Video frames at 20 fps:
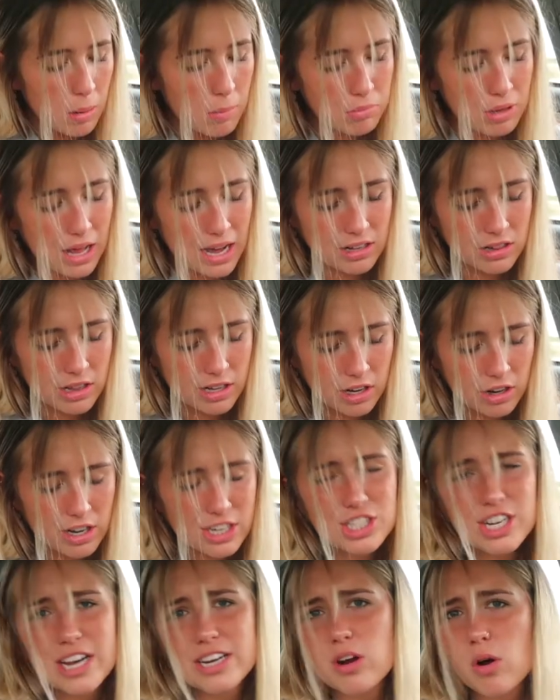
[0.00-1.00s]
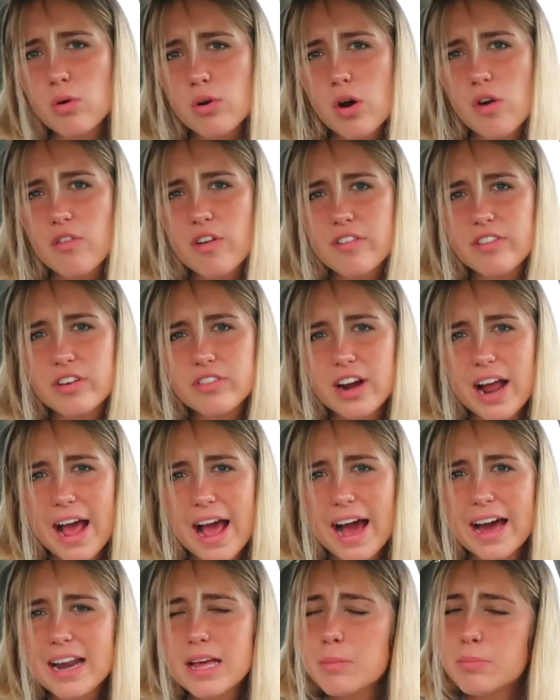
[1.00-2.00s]
Black licorice, I don't know if I've ever
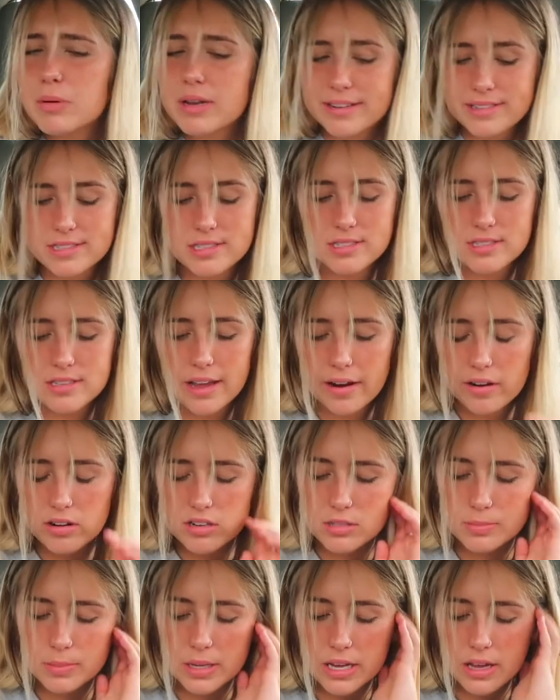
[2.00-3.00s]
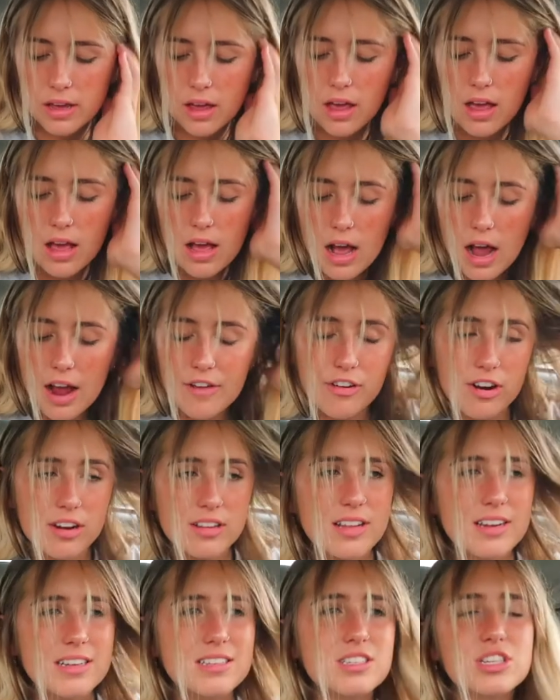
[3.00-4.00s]
had it, but it scares me. I've
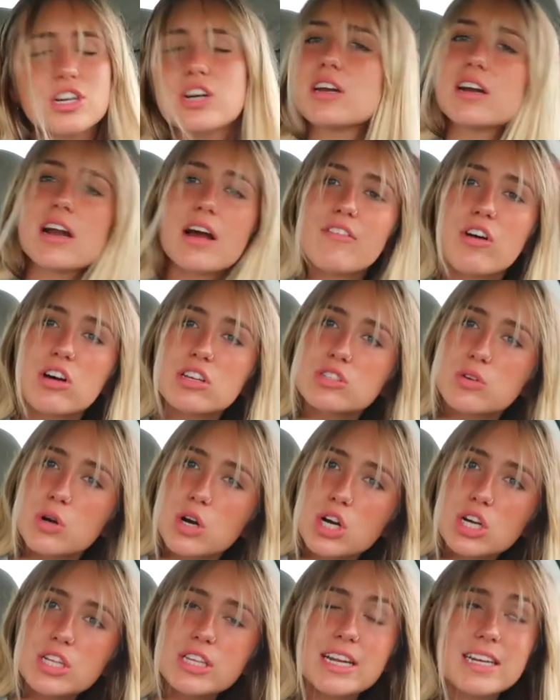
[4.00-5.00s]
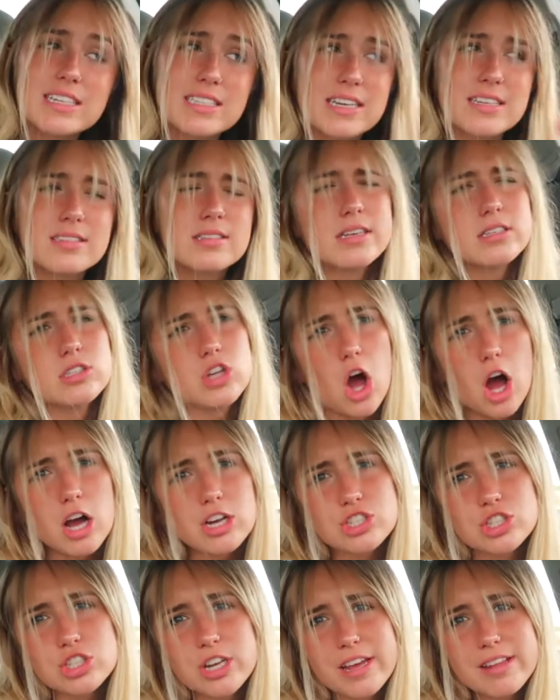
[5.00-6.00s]
heard that it's good and I've also heard that it tastes like
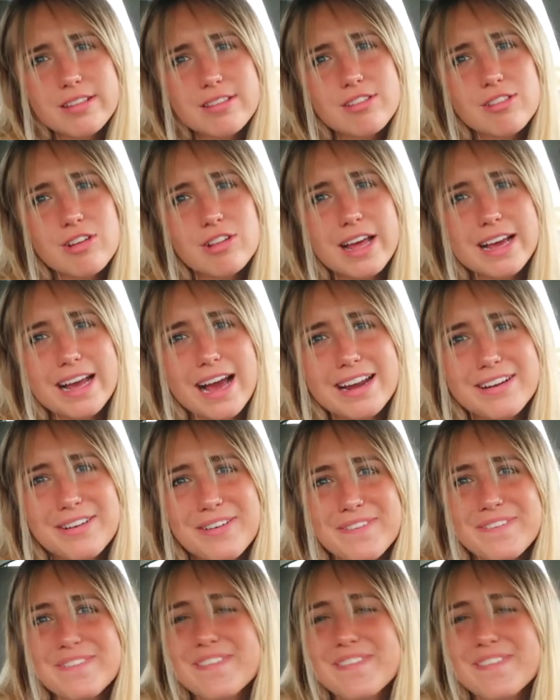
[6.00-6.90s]
dog shit. So like, I don't